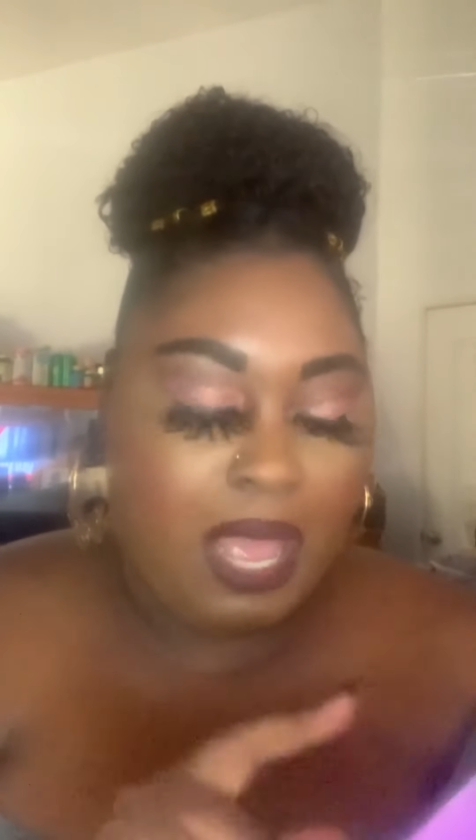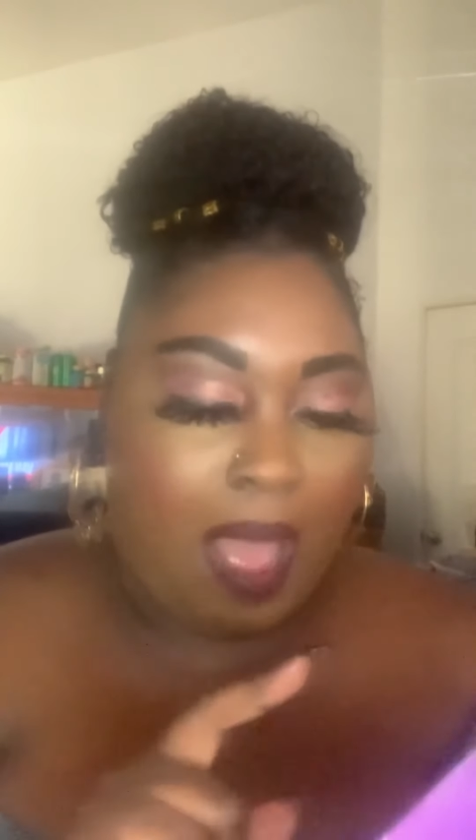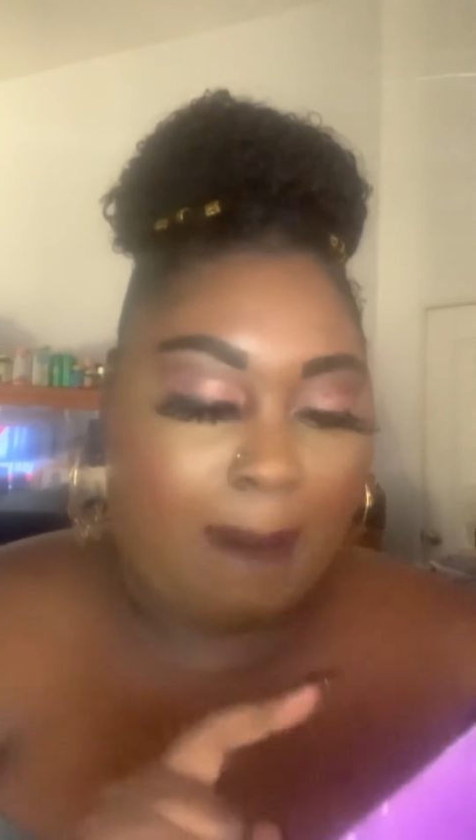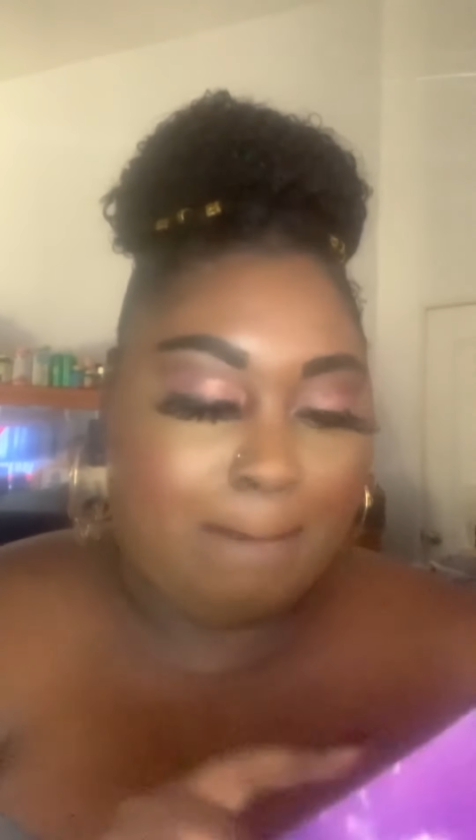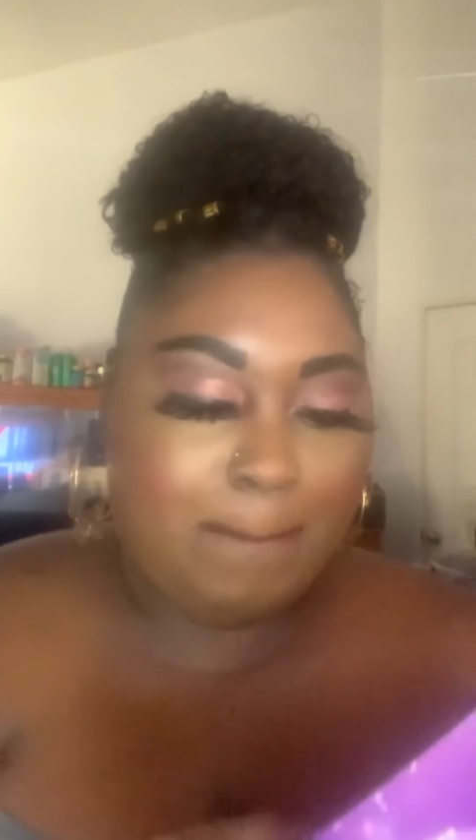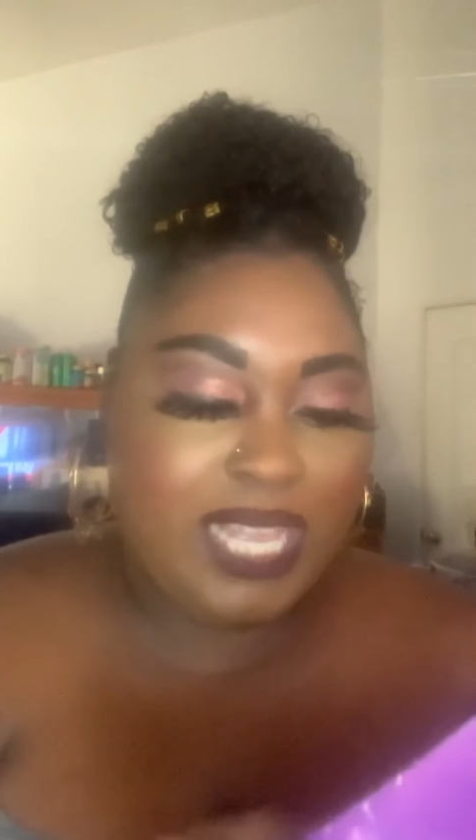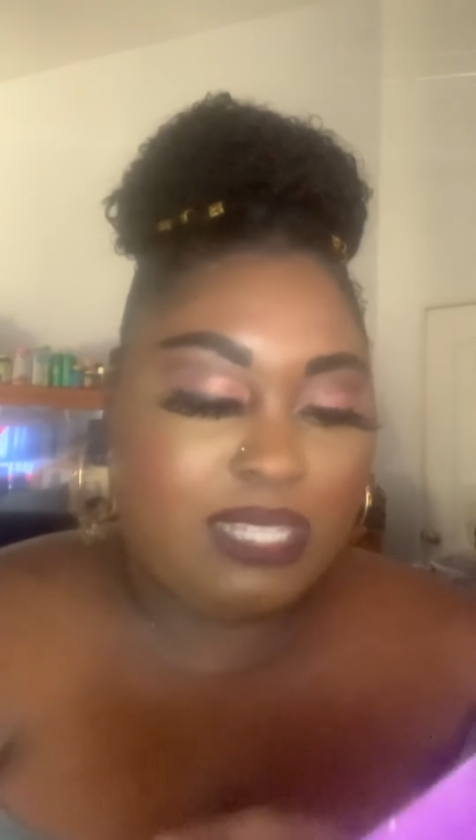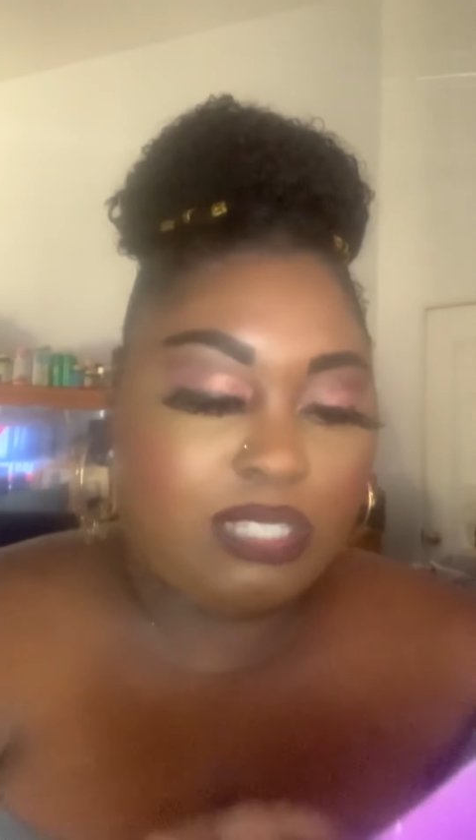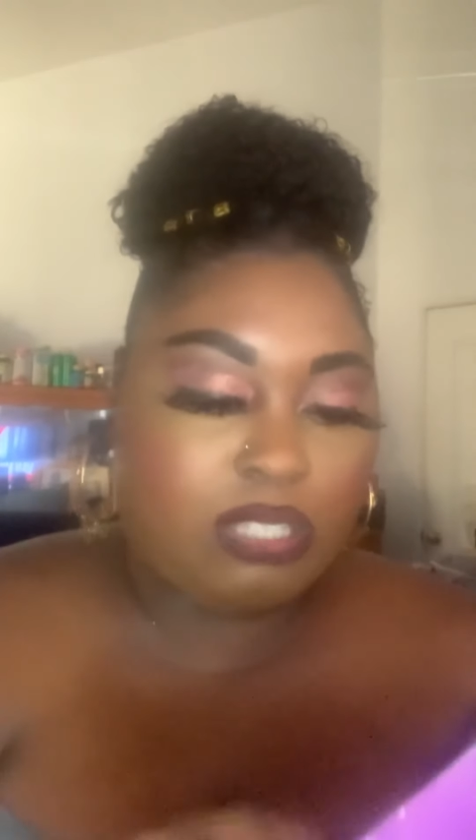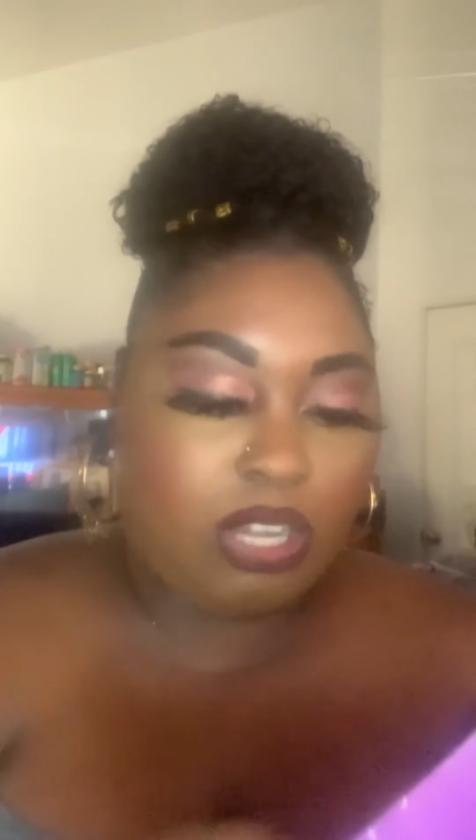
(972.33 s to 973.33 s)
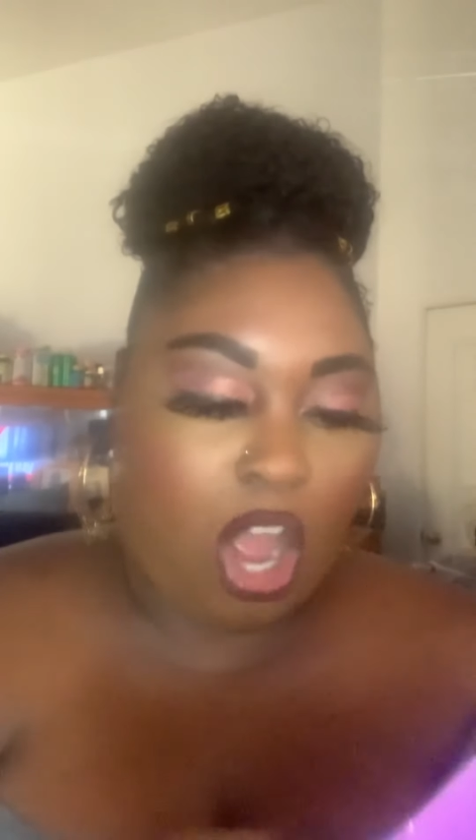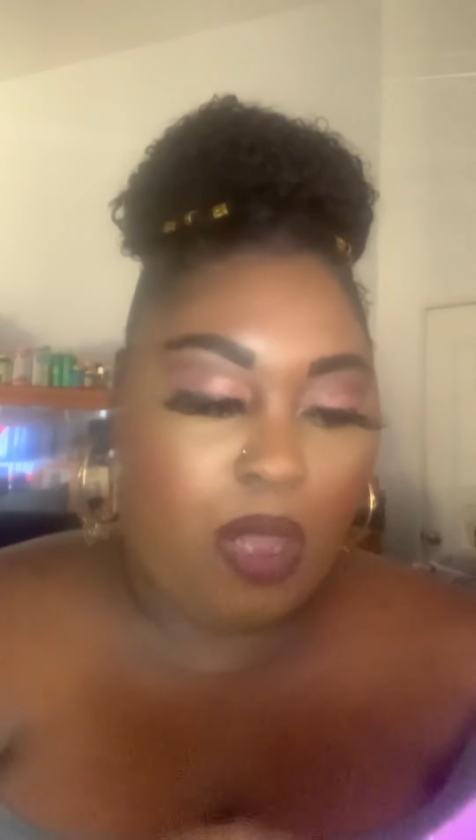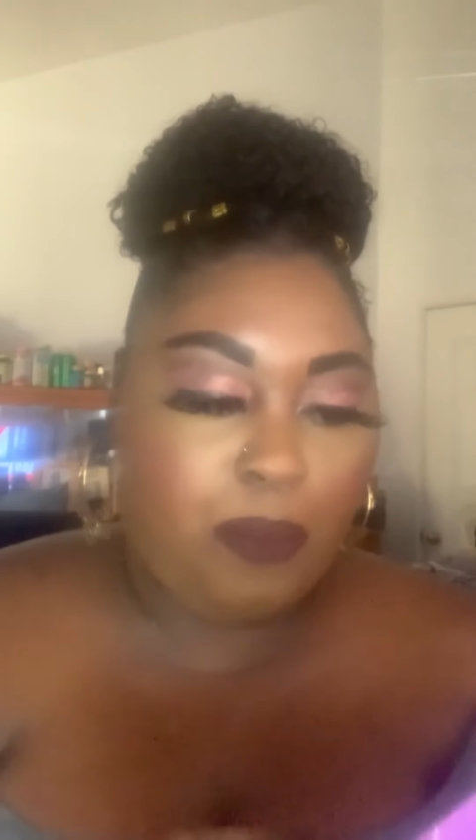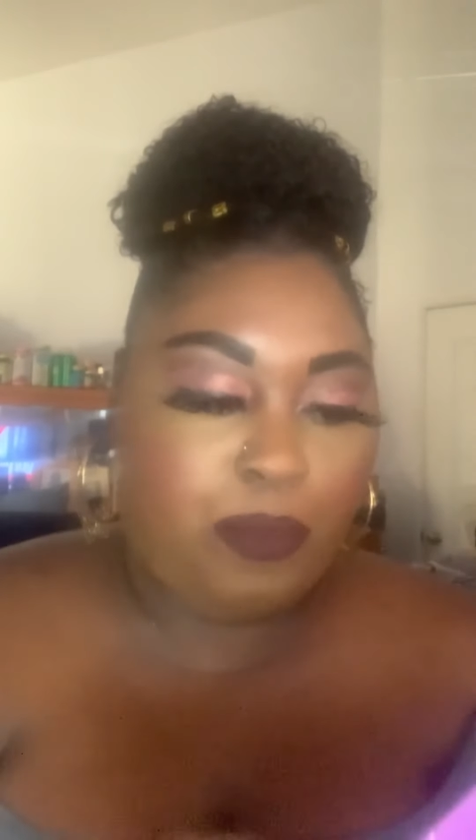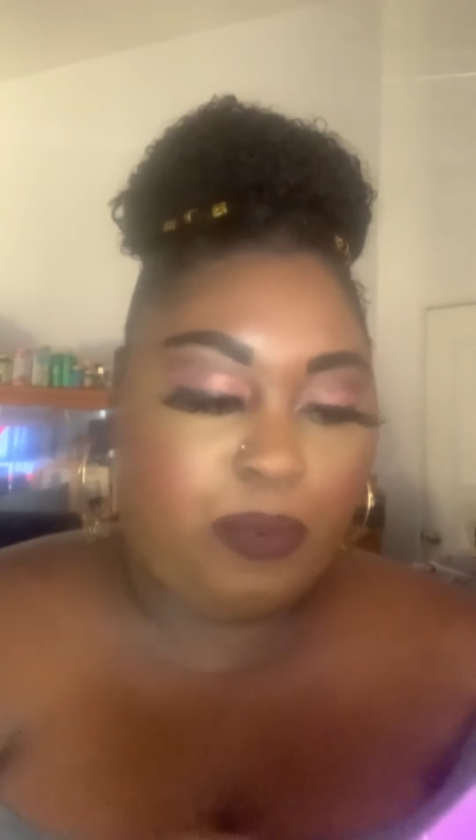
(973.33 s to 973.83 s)
a um, mint
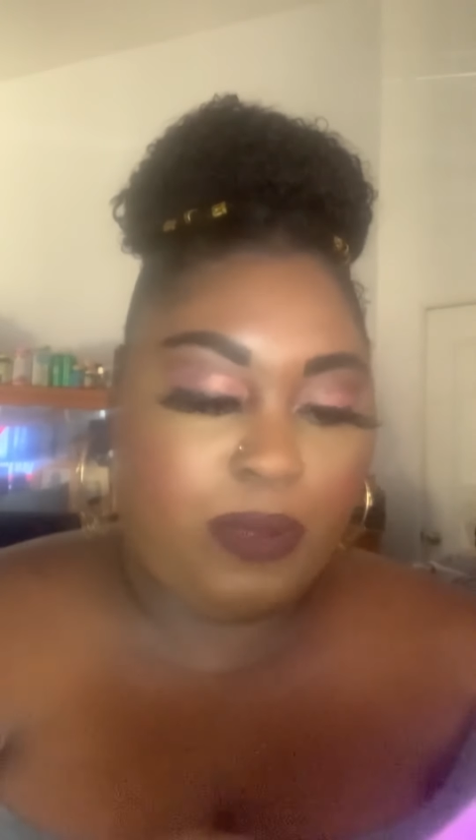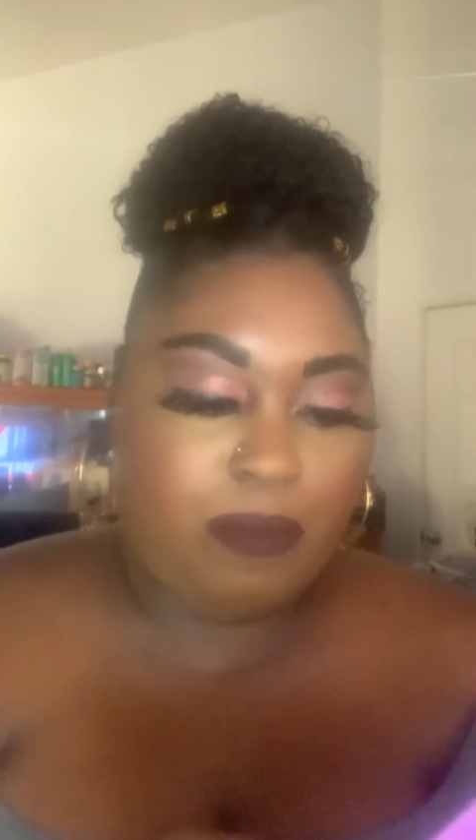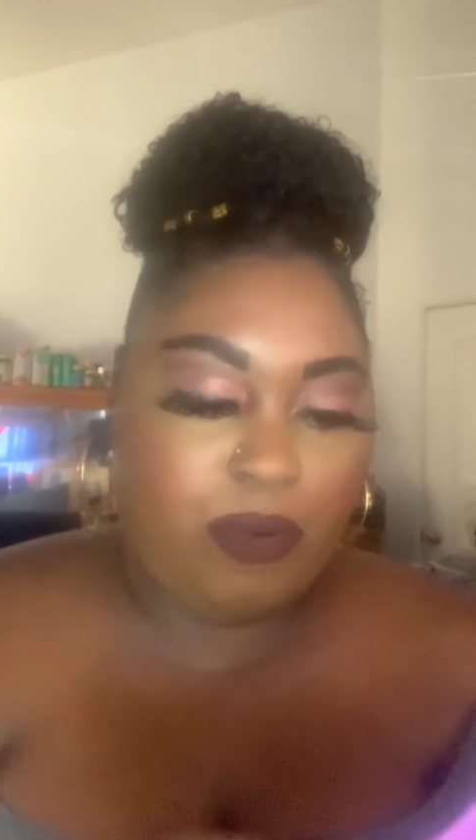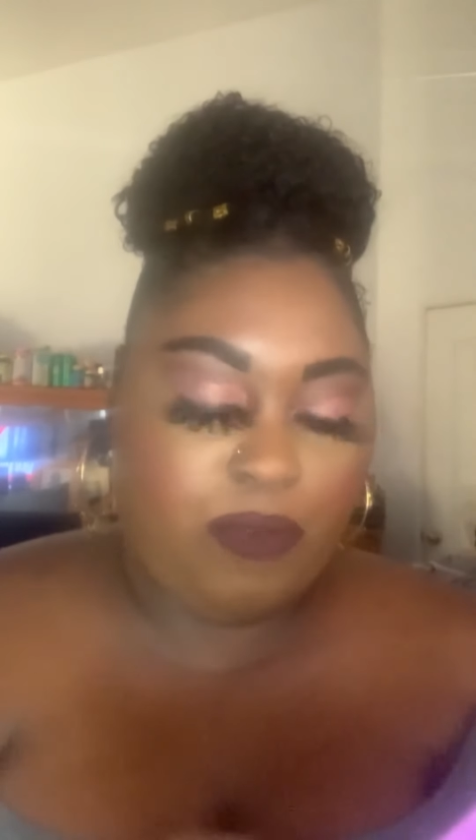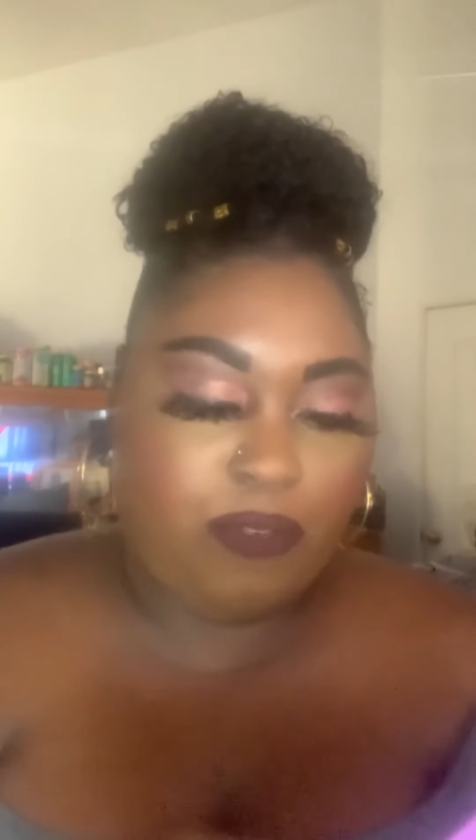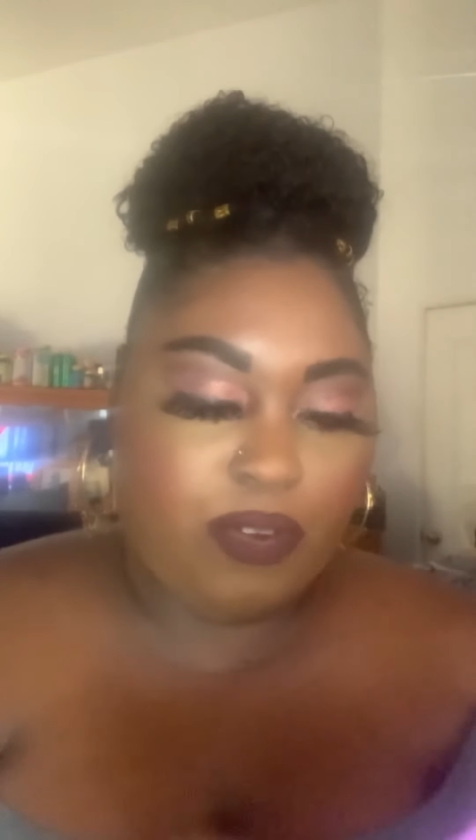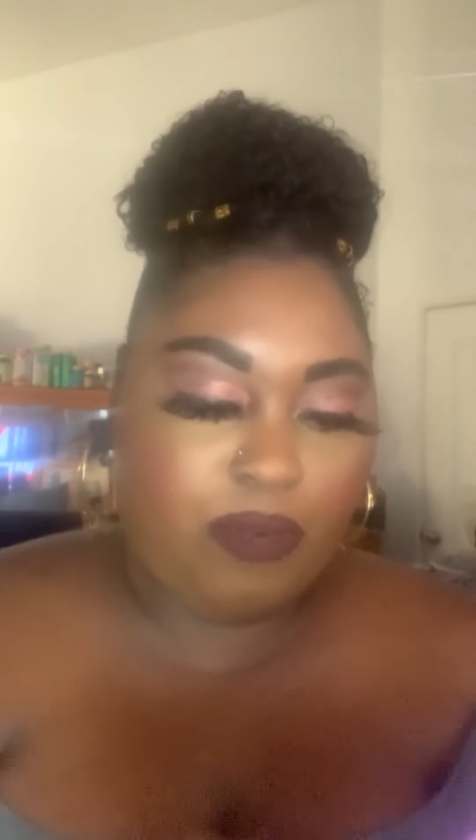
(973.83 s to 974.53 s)
scalp remover,